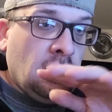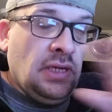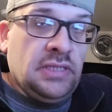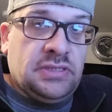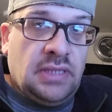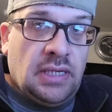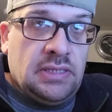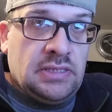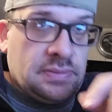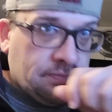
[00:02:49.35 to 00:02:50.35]
he
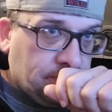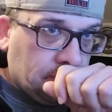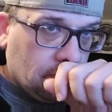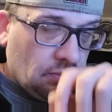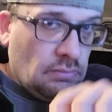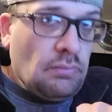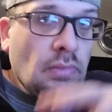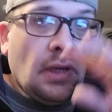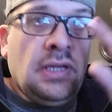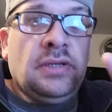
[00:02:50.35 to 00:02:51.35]
says,
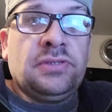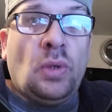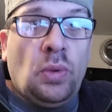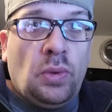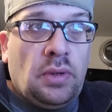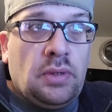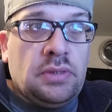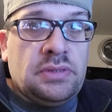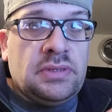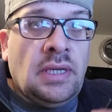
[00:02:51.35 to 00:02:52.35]
in his own
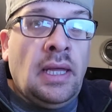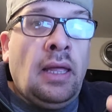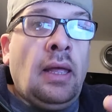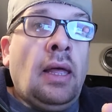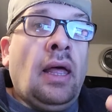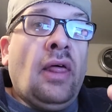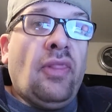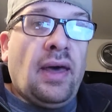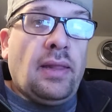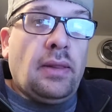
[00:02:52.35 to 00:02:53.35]
words,
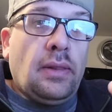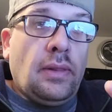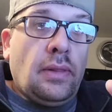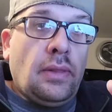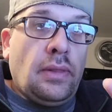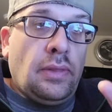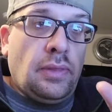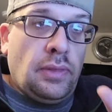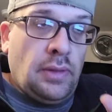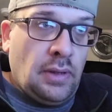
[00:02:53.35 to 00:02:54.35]
that
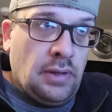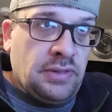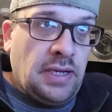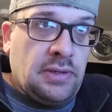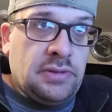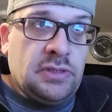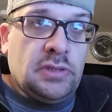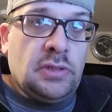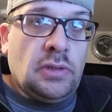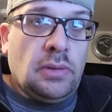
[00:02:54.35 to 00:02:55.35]

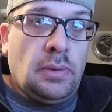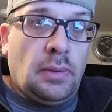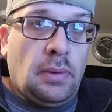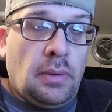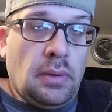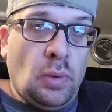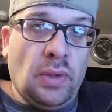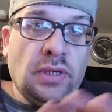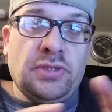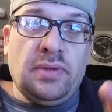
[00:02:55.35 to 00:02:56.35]
Taker's
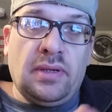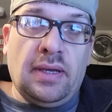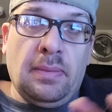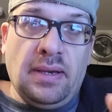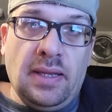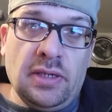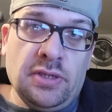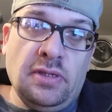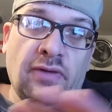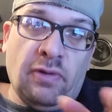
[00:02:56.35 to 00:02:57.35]
winning streak at Mania
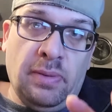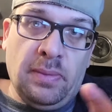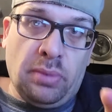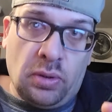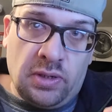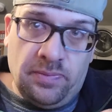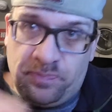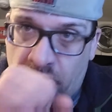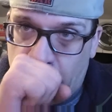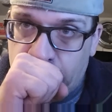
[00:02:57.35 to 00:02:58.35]
should never have been
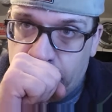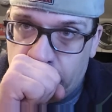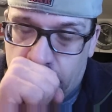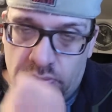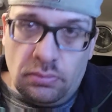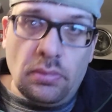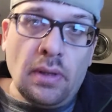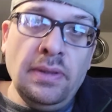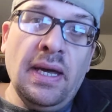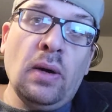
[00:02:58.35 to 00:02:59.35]
broken.
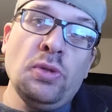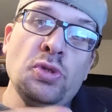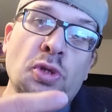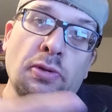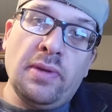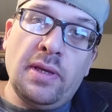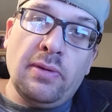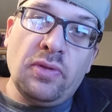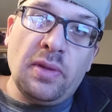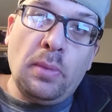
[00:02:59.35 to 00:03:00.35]
Now, you agree
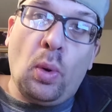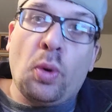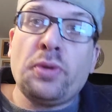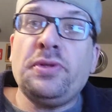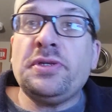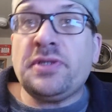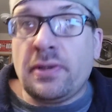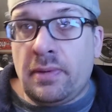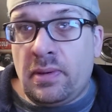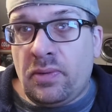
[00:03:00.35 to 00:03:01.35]
with him or
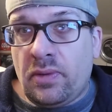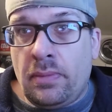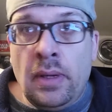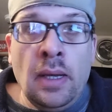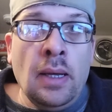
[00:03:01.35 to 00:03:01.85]
disagree with him?